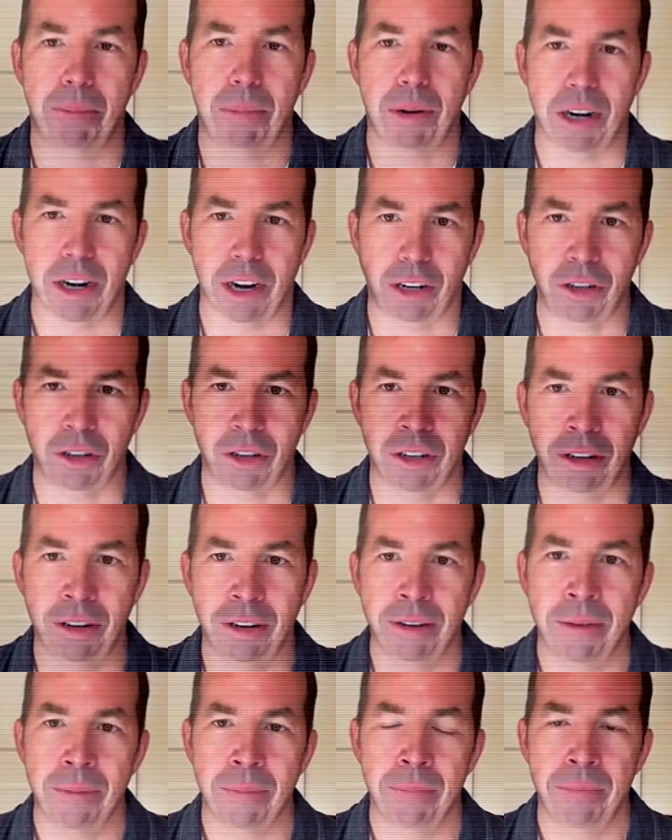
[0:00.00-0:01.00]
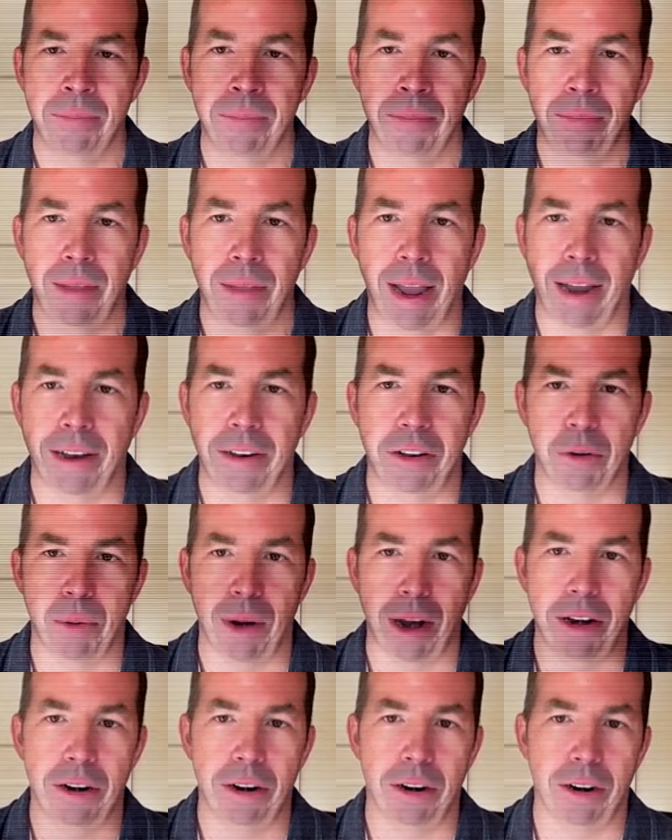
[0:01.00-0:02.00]
production and to
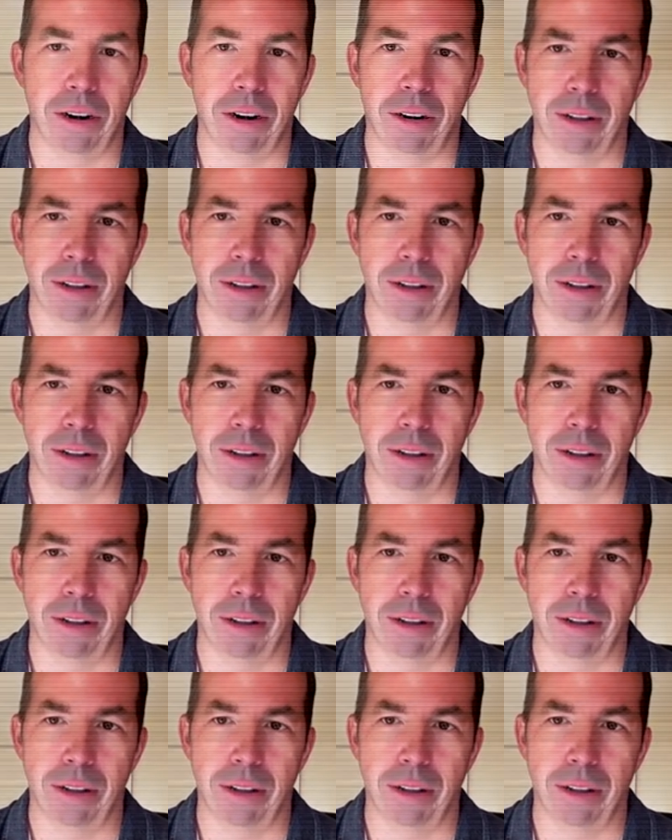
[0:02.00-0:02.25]
render